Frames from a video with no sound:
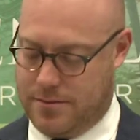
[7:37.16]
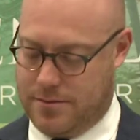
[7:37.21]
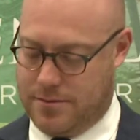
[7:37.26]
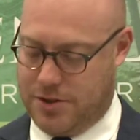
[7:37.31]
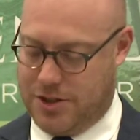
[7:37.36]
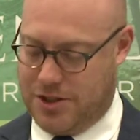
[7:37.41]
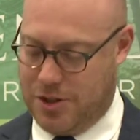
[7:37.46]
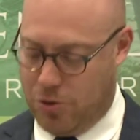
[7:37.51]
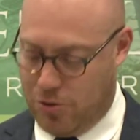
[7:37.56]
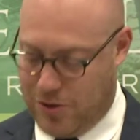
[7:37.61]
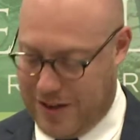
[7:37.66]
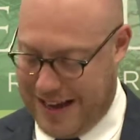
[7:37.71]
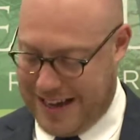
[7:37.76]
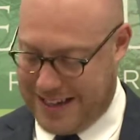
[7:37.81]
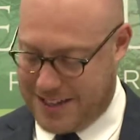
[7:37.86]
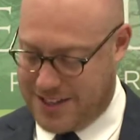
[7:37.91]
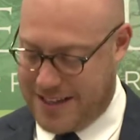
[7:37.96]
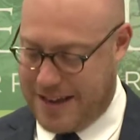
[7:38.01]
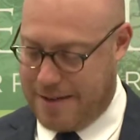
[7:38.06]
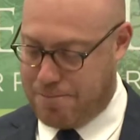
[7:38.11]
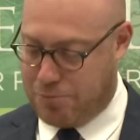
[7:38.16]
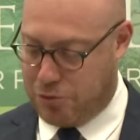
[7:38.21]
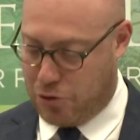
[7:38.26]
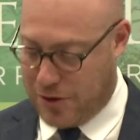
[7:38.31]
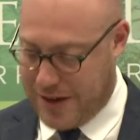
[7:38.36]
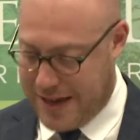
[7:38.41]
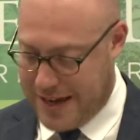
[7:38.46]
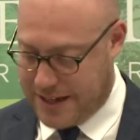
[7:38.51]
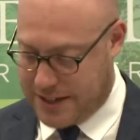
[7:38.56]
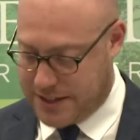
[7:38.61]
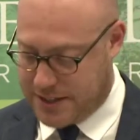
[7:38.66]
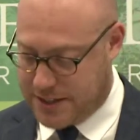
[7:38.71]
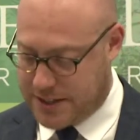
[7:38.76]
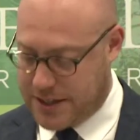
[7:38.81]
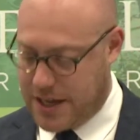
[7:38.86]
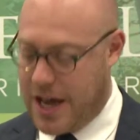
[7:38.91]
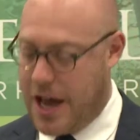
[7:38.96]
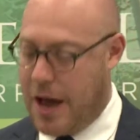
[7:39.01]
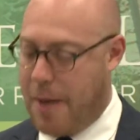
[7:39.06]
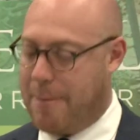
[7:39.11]
Silcar's employees
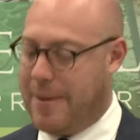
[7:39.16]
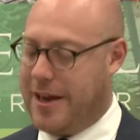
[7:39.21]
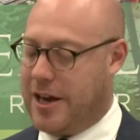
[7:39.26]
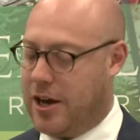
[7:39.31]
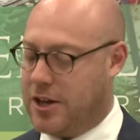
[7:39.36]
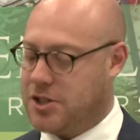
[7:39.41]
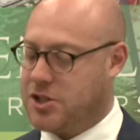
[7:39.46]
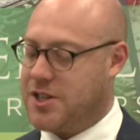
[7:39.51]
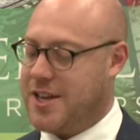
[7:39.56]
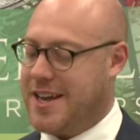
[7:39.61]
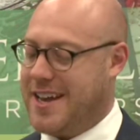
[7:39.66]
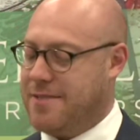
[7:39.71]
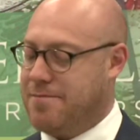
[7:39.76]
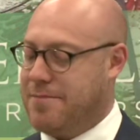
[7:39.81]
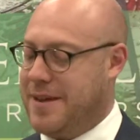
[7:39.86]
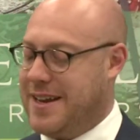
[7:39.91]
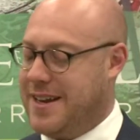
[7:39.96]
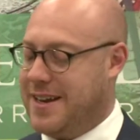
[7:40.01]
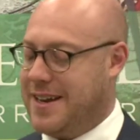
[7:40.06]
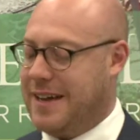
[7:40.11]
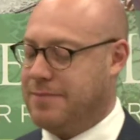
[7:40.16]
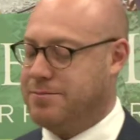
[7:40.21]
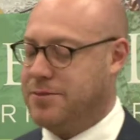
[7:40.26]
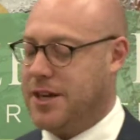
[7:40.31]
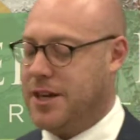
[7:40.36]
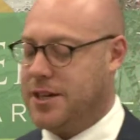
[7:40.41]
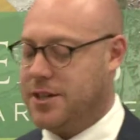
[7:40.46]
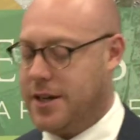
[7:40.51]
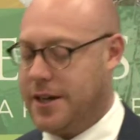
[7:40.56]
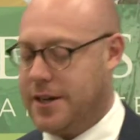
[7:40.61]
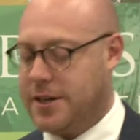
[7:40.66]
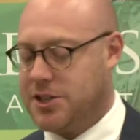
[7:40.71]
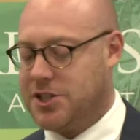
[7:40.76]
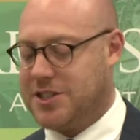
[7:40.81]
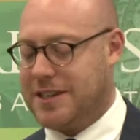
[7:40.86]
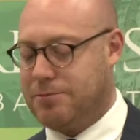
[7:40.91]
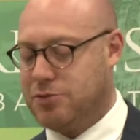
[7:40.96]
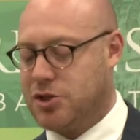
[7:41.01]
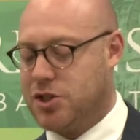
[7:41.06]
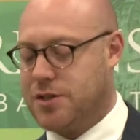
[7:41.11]
because there had been an
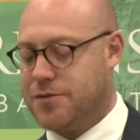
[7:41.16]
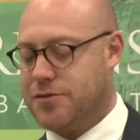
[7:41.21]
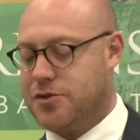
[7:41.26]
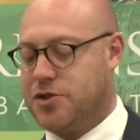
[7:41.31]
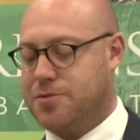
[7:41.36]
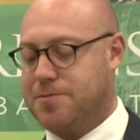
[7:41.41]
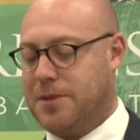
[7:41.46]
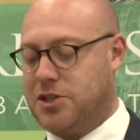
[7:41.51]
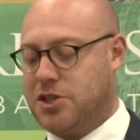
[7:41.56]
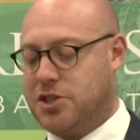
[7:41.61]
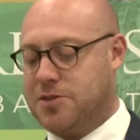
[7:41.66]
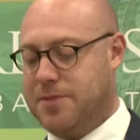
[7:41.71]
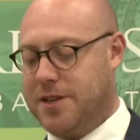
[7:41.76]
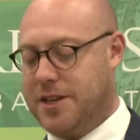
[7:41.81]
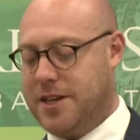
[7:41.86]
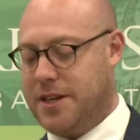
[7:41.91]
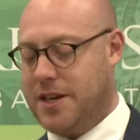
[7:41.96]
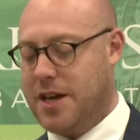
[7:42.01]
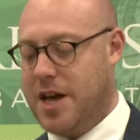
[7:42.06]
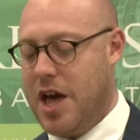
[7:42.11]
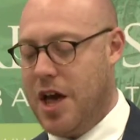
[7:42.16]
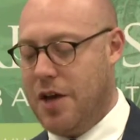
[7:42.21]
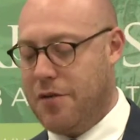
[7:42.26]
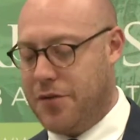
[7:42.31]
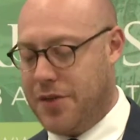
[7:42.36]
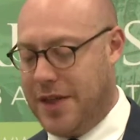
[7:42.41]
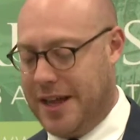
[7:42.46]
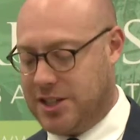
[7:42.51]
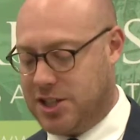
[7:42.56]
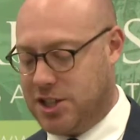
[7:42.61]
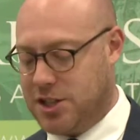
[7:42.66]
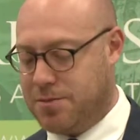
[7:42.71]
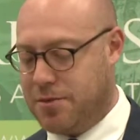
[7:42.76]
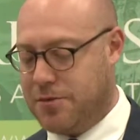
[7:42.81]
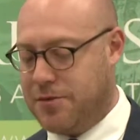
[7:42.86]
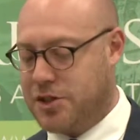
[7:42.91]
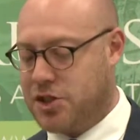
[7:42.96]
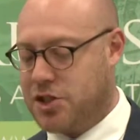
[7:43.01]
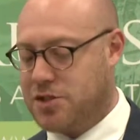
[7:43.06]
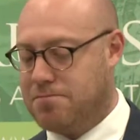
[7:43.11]
assumption of responsibility for that
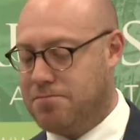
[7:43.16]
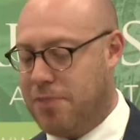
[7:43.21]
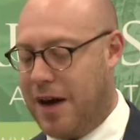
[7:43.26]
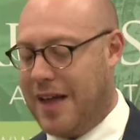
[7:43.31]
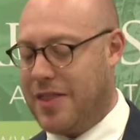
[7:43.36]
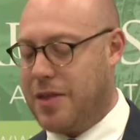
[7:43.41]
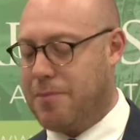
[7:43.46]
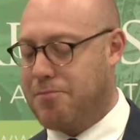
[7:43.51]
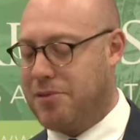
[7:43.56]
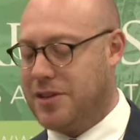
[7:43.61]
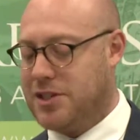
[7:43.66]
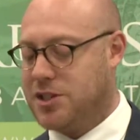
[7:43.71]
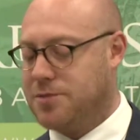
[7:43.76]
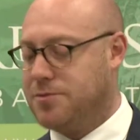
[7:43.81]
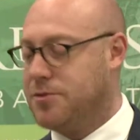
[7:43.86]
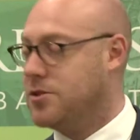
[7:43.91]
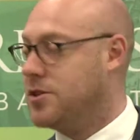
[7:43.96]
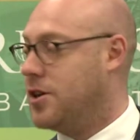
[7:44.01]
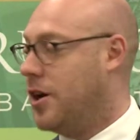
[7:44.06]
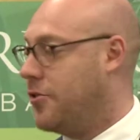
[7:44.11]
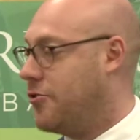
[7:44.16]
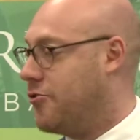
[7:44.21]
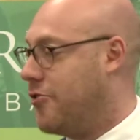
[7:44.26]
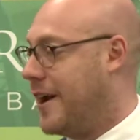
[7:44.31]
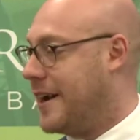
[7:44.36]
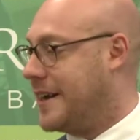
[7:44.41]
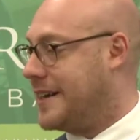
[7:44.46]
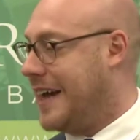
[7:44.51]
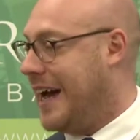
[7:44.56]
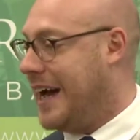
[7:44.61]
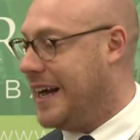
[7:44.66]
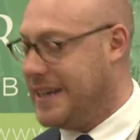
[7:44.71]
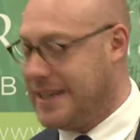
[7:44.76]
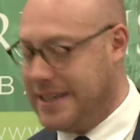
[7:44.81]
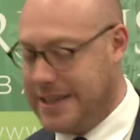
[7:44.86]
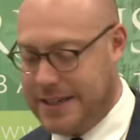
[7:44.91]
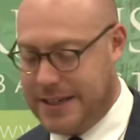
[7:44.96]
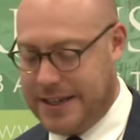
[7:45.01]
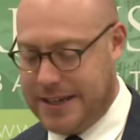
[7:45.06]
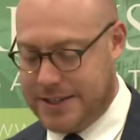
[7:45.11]
supervision by the principal contractor.
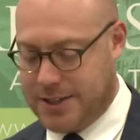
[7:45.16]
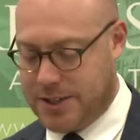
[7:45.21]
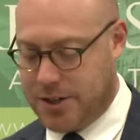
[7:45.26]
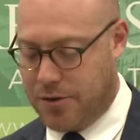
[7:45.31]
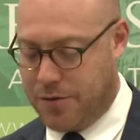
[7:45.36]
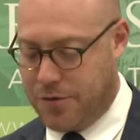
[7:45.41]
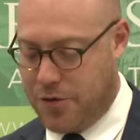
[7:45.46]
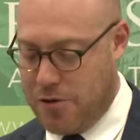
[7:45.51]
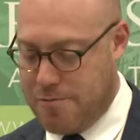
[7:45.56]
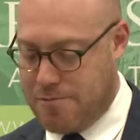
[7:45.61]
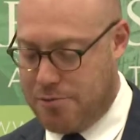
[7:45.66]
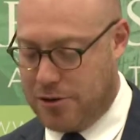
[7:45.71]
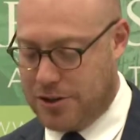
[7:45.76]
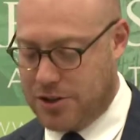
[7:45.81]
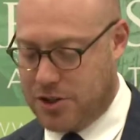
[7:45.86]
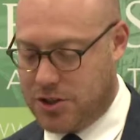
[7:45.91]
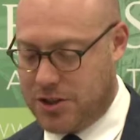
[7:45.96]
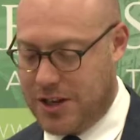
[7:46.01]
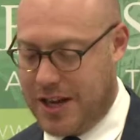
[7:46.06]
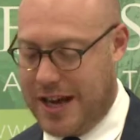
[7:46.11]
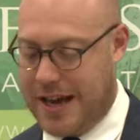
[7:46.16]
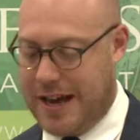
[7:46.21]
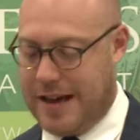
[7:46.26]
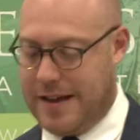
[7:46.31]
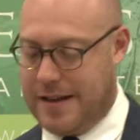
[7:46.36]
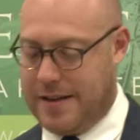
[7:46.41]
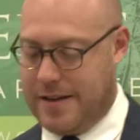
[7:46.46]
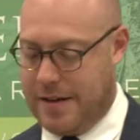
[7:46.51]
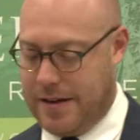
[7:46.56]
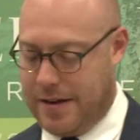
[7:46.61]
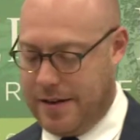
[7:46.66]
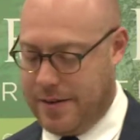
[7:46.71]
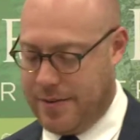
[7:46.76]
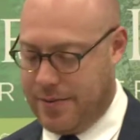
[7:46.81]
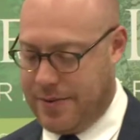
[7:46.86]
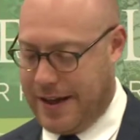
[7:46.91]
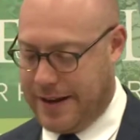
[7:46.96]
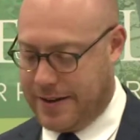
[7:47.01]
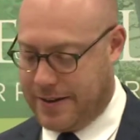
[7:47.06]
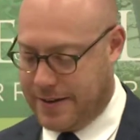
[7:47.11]
So a few points
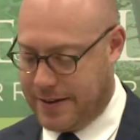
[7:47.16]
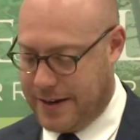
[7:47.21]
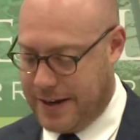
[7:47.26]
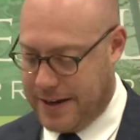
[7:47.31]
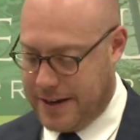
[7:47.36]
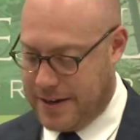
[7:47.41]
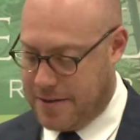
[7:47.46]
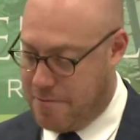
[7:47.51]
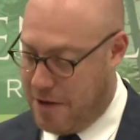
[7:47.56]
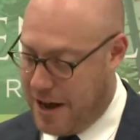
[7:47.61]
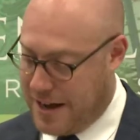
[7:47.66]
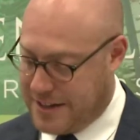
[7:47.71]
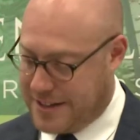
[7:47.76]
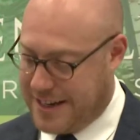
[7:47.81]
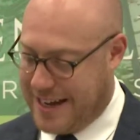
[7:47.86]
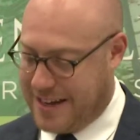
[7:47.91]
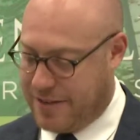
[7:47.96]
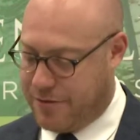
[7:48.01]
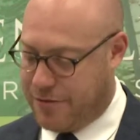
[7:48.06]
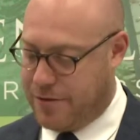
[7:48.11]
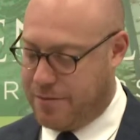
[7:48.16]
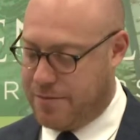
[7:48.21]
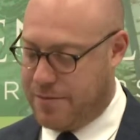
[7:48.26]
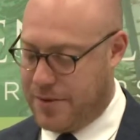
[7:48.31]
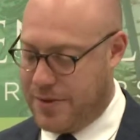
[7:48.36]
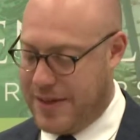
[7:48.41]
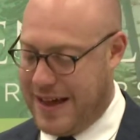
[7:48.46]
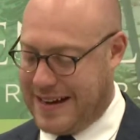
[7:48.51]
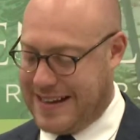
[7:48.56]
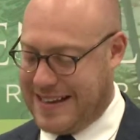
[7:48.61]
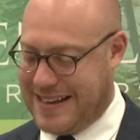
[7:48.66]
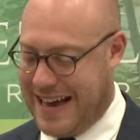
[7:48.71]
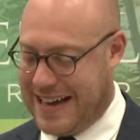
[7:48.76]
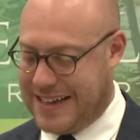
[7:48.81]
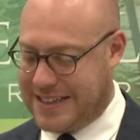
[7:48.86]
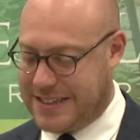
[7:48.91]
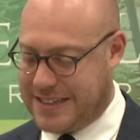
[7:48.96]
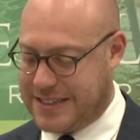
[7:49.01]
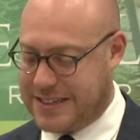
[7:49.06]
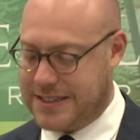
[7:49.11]
that you might take from that
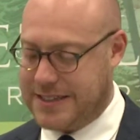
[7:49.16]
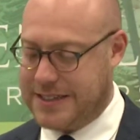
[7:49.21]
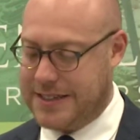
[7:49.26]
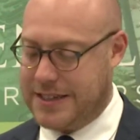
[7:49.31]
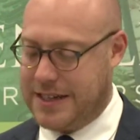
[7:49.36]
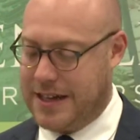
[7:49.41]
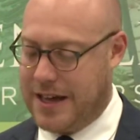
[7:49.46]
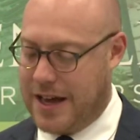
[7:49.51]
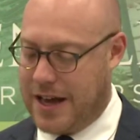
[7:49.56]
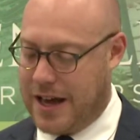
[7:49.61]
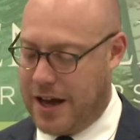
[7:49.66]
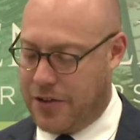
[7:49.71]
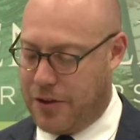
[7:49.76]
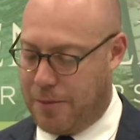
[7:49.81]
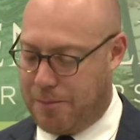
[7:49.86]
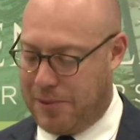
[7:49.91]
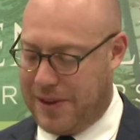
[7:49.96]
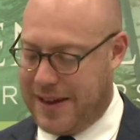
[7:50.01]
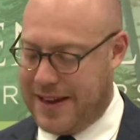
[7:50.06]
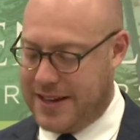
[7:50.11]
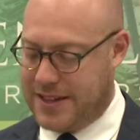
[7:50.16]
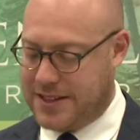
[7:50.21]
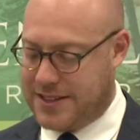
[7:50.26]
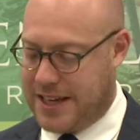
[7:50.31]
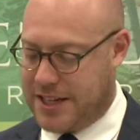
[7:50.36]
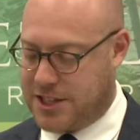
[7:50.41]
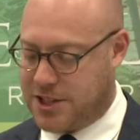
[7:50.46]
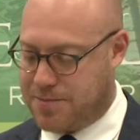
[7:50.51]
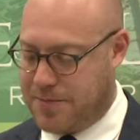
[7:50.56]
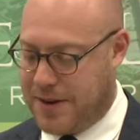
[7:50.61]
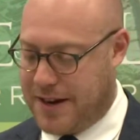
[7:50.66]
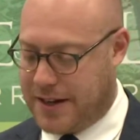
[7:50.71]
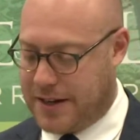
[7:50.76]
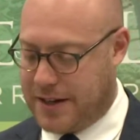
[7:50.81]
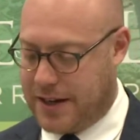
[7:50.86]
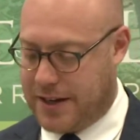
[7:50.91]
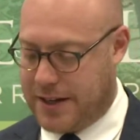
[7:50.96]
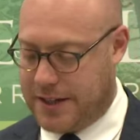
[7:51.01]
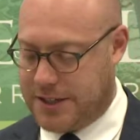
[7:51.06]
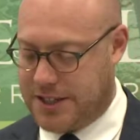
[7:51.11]
case. On the pleadings aspect,
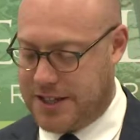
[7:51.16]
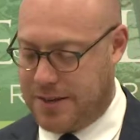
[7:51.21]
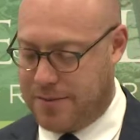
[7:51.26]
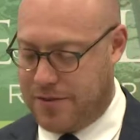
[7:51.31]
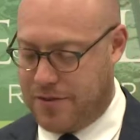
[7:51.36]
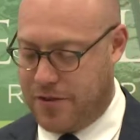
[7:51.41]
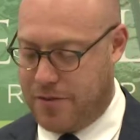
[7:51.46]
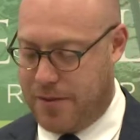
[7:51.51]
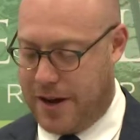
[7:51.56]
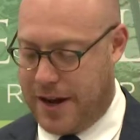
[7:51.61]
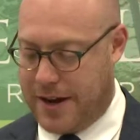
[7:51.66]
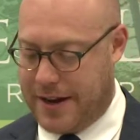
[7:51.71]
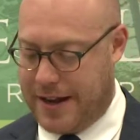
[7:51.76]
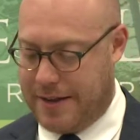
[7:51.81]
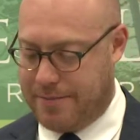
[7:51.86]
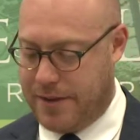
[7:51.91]
I know some of you might